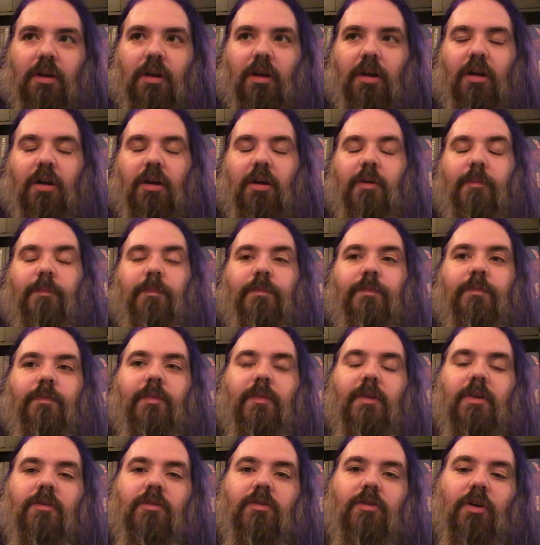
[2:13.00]

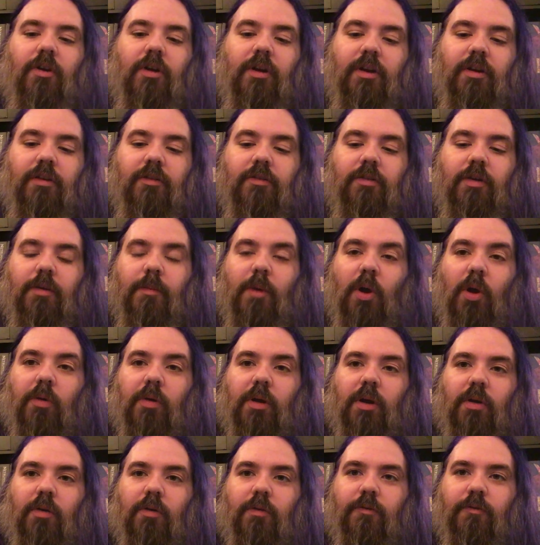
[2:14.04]
um, starting
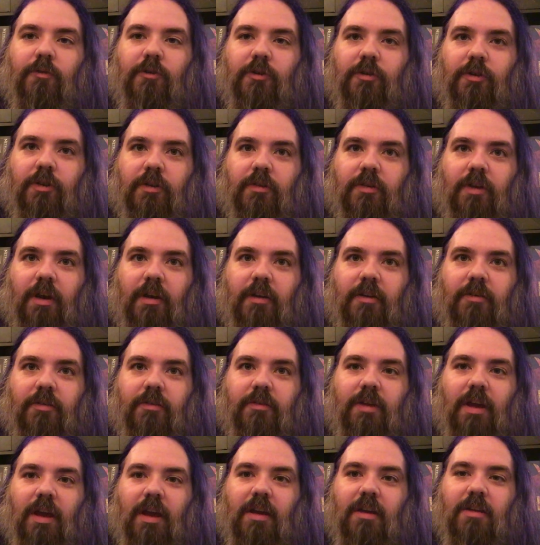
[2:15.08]
tomorrow for
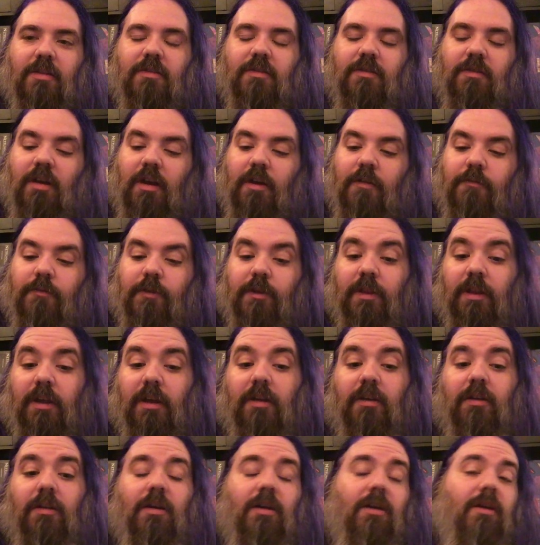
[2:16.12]
Designers Day and stuff, and
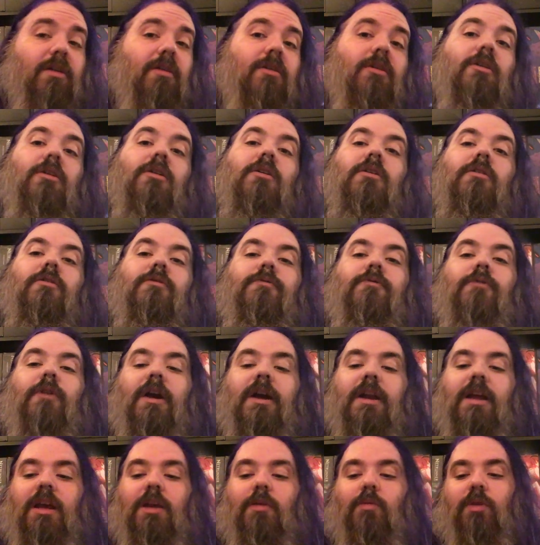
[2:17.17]
then uh,
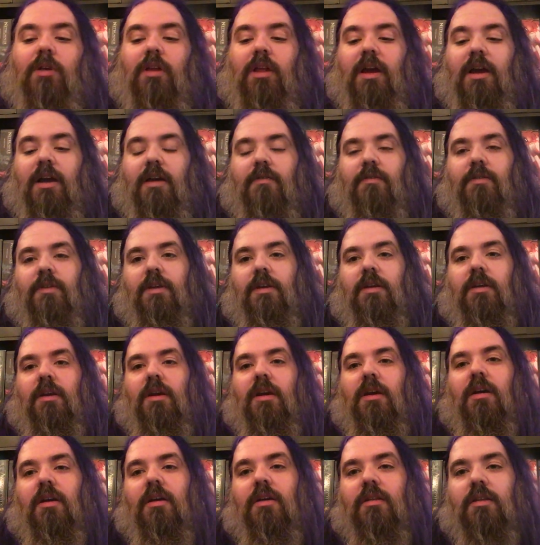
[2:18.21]
Friday we'll have the
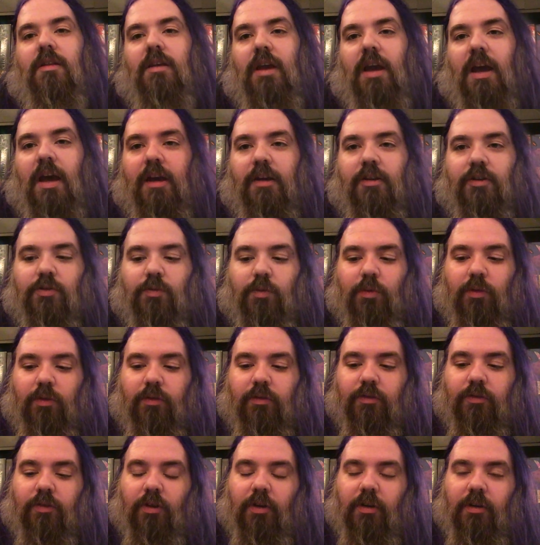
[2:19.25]
uh, the actual
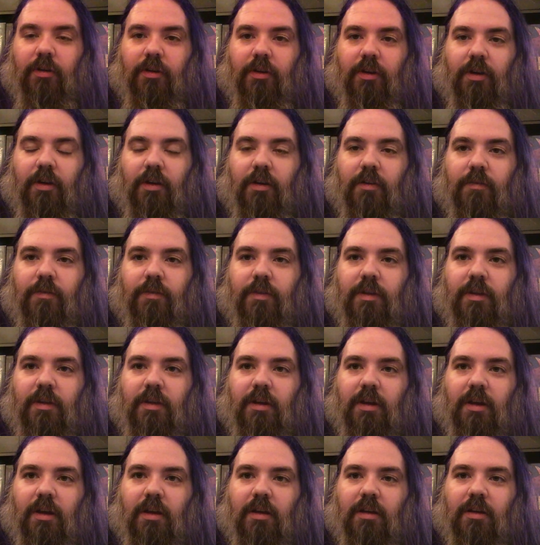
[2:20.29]
start of
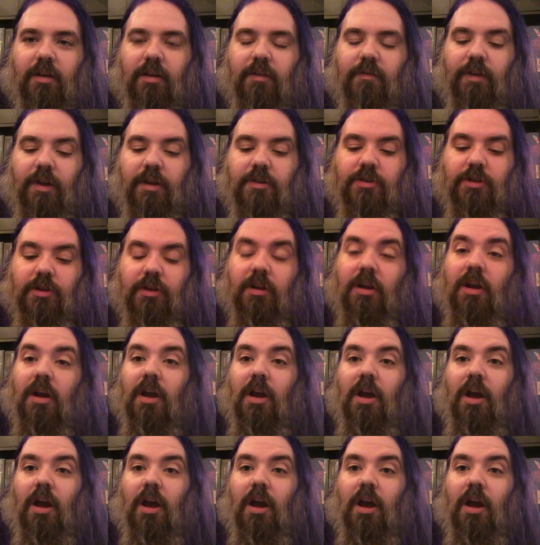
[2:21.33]
the uh, convention.